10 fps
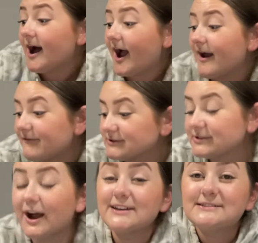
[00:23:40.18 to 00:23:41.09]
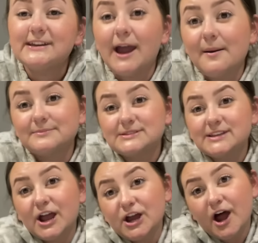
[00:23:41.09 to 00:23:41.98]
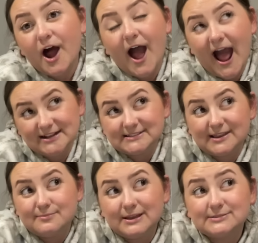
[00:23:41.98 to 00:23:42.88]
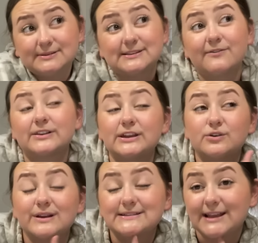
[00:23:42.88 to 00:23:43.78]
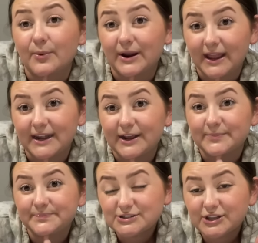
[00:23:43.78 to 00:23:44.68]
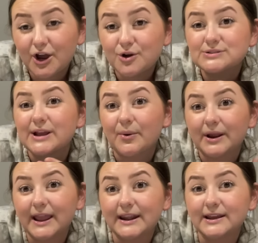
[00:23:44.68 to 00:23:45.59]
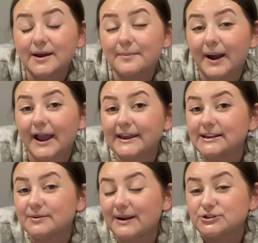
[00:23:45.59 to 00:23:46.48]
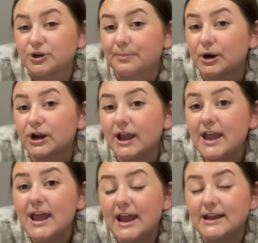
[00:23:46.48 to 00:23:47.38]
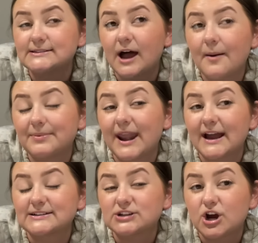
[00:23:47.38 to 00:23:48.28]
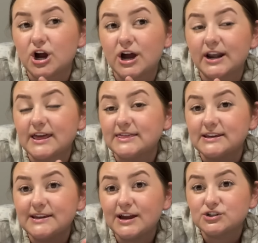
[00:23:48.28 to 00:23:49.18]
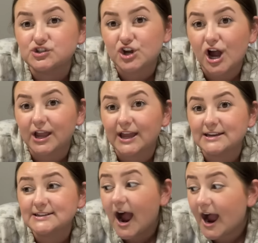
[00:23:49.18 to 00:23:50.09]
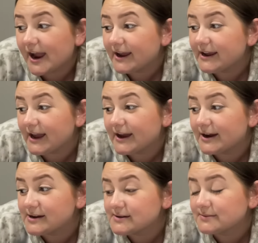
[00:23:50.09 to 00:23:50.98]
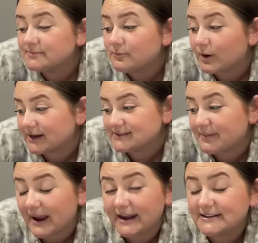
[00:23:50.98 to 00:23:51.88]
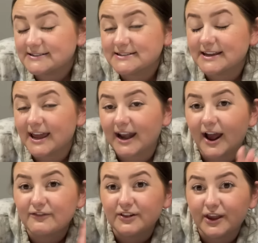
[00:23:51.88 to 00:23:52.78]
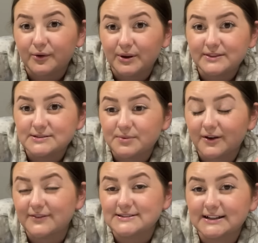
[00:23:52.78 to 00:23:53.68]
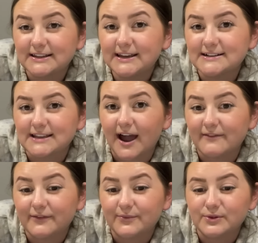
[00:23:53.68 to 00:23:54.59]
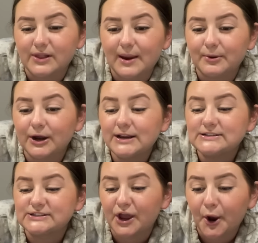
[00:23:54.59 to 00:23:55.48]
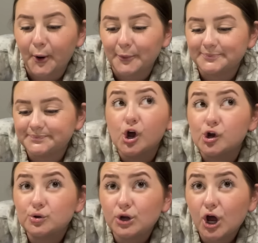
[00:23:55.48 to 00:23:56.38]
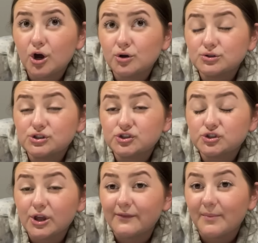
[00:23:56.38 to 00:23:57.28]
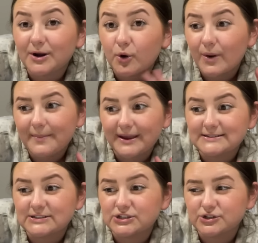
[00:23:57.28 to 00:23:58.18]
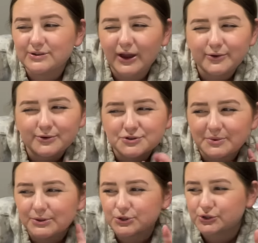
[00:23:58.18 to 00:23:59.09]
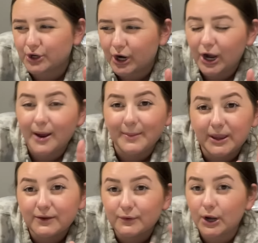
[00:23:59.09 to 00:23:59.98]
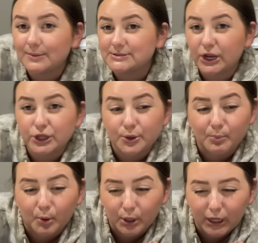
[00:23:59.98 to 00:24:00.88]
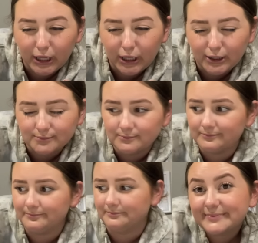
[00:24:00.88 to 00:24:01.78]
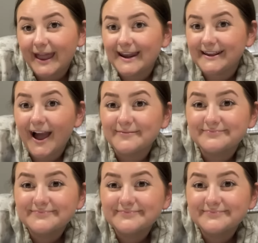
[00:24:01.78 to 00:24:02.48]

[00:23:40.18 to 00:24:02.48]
I've also gotten DMs asking me specifically to read Sour Candy. So Sour Candy by Kaylin Patrick Burke is up next on the docket. I am wanting to paint and I have to like read this book physically because I have it from the library. So who knows if I'm gonna quit painting to do that? Who knows when I'll start? I might give you an update in the morning. And yeah.